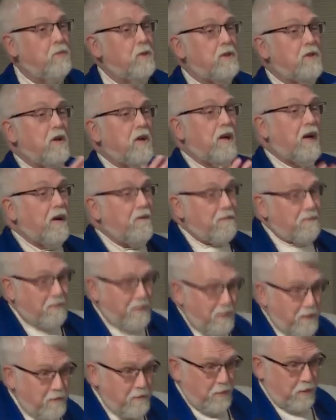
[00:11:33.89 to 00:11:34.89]
which are our
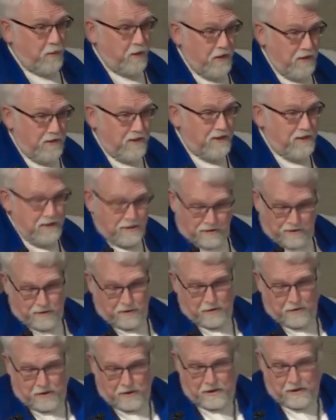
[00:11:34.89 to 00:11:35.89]
first words in this
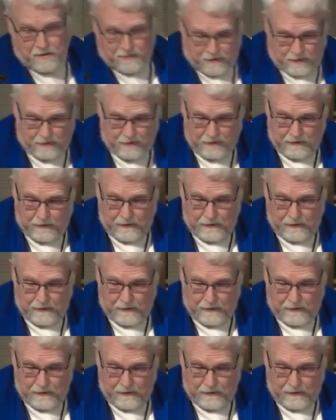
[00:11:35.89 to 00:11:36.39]
new season.